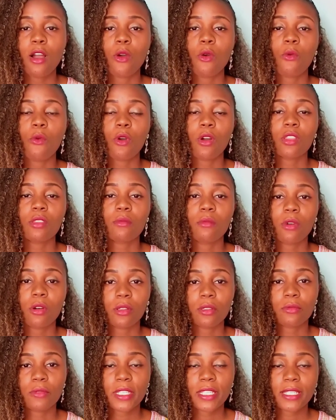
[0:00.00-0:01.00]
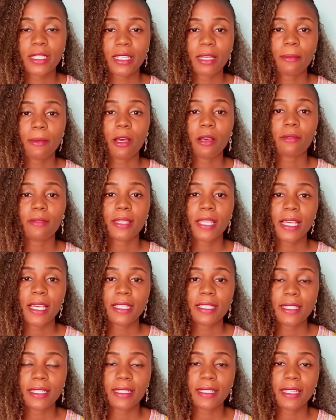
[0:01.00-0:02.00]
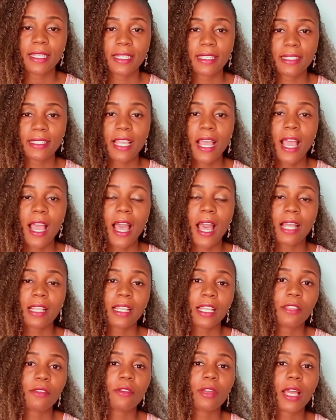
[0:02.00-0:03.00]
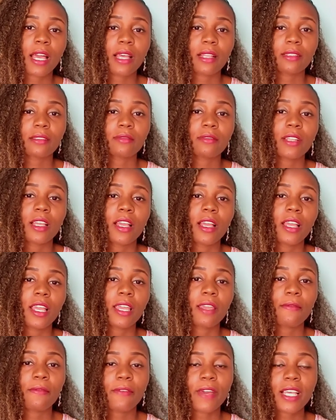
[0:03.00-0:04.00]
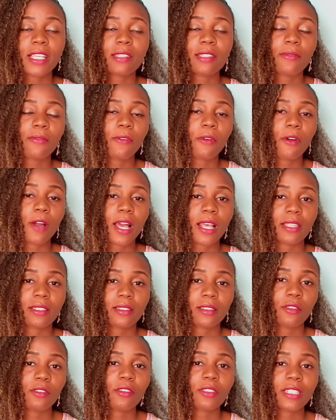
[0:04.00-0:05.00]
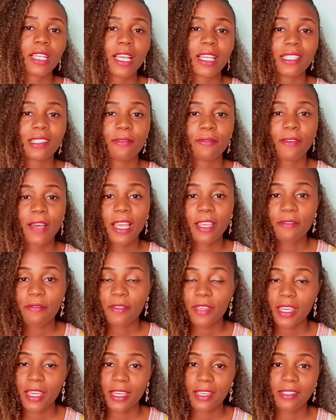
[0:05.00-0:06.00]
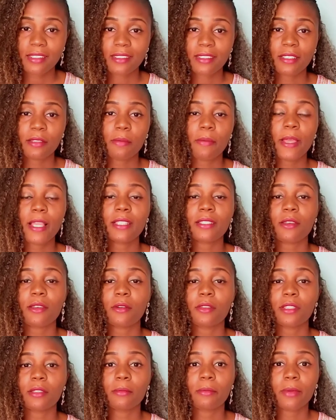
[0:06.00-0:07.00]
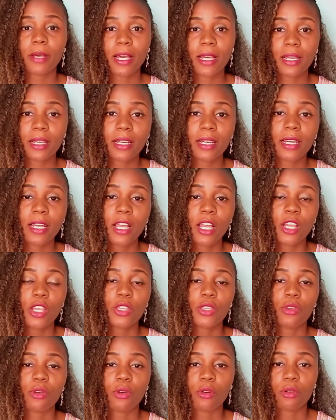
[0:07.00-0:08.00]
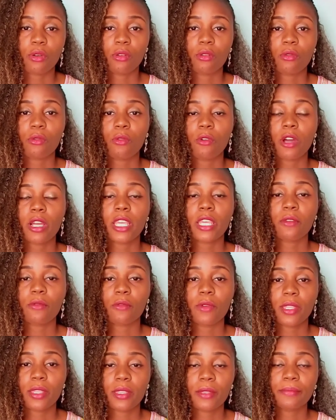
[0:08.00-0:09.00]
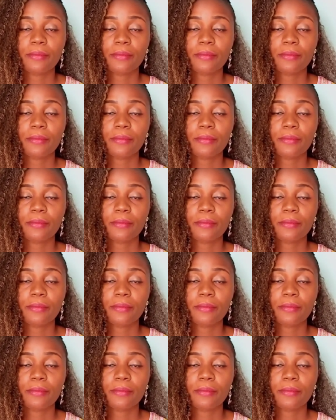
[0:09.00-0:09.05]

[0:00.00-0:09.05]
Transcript: 1 month, which is about 30 days, and then you can invest for as long as 5 years. Depends on the bank you're working with.